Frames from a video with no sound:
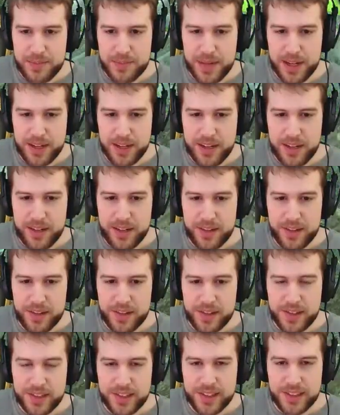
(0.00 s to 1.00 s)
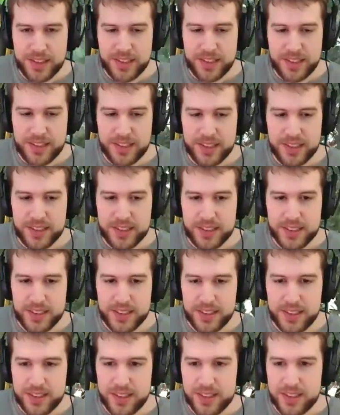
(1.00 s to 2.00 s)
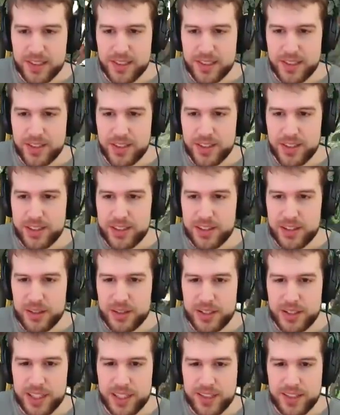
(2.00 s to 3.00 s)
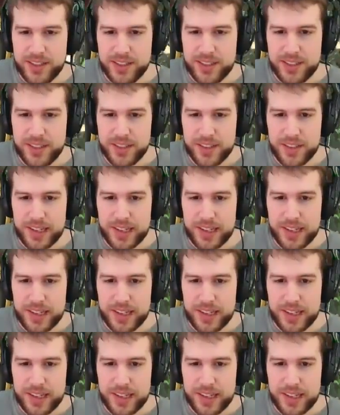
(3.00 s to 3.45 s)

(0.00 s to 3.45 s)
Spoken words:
men. Oh, it's just glorious.